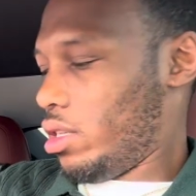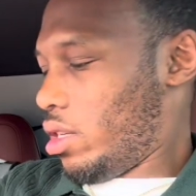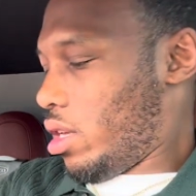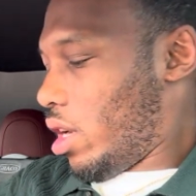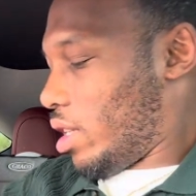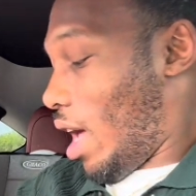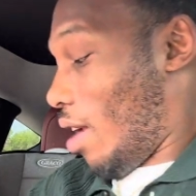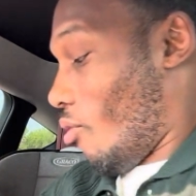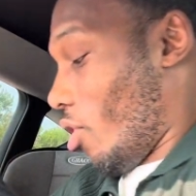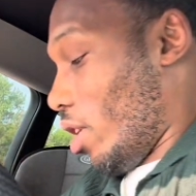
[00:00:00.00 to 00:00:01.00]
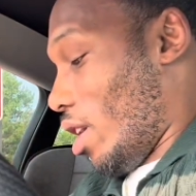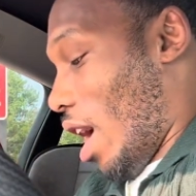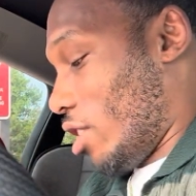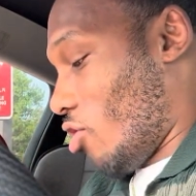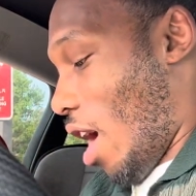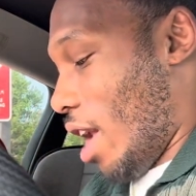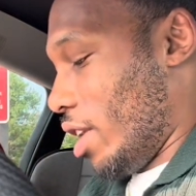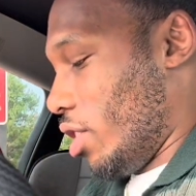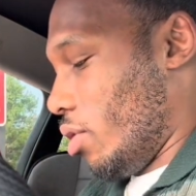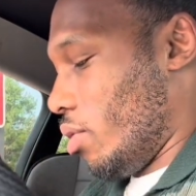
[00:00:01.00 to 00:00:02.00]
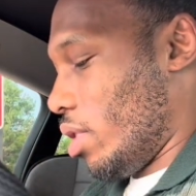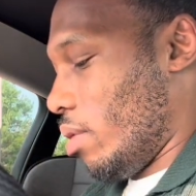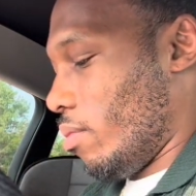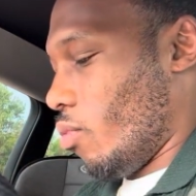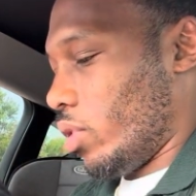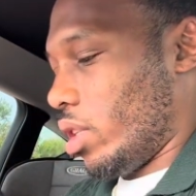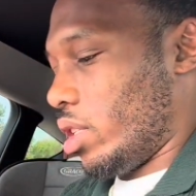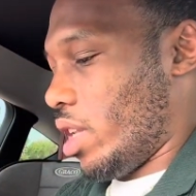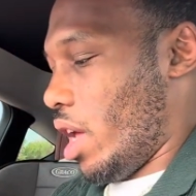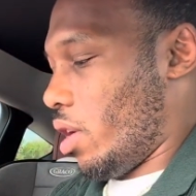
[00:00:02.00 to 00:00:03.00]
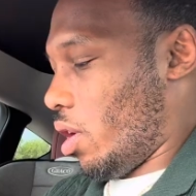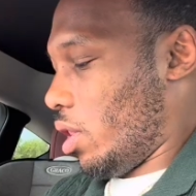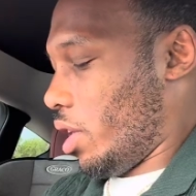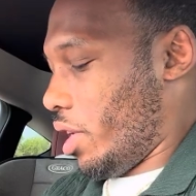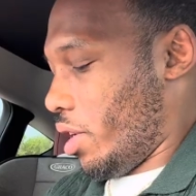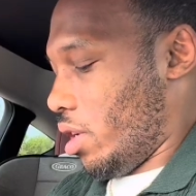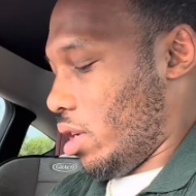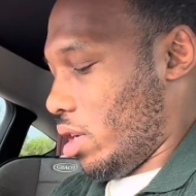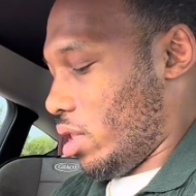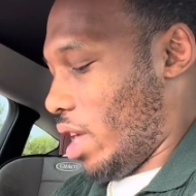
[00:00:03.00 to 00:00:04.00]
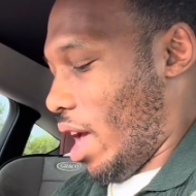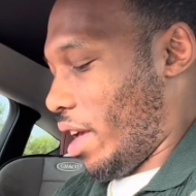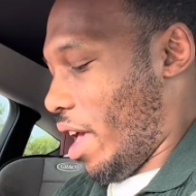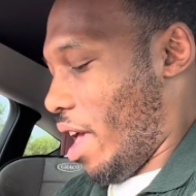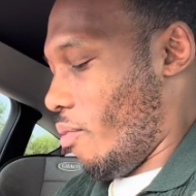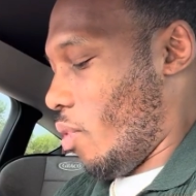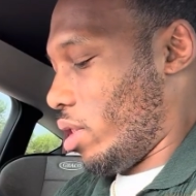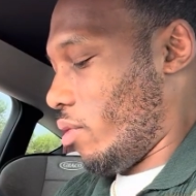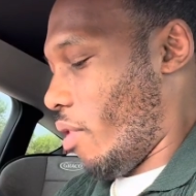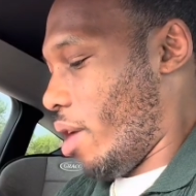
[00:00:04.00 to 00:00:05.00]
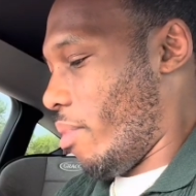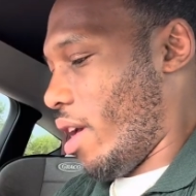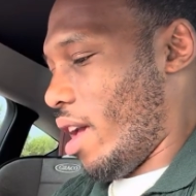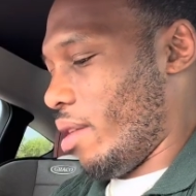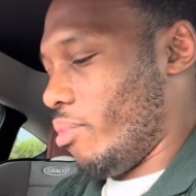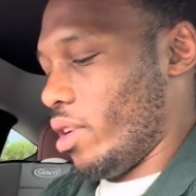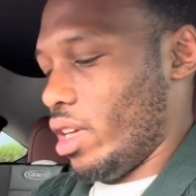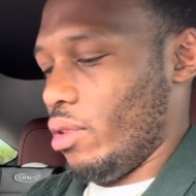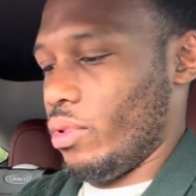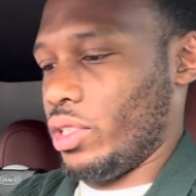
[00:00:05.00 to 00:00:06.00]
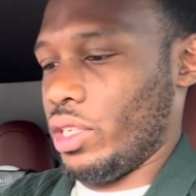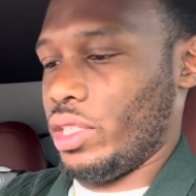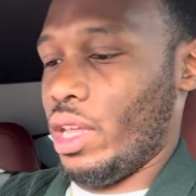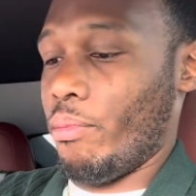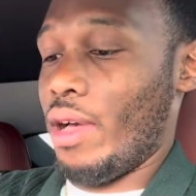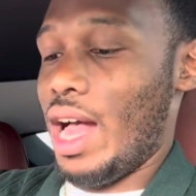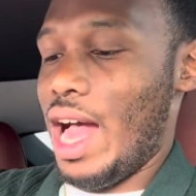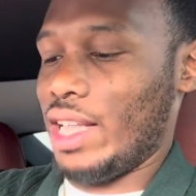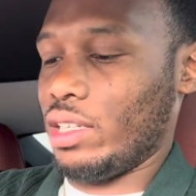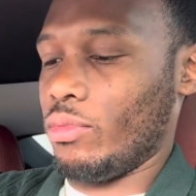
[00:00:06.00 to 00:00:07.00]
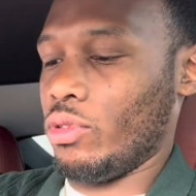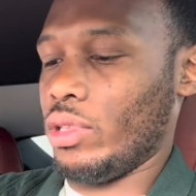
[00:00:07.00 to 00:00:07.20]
because I tried to use them with the standard clear that came with the Ray-Ban, but it was just impossible.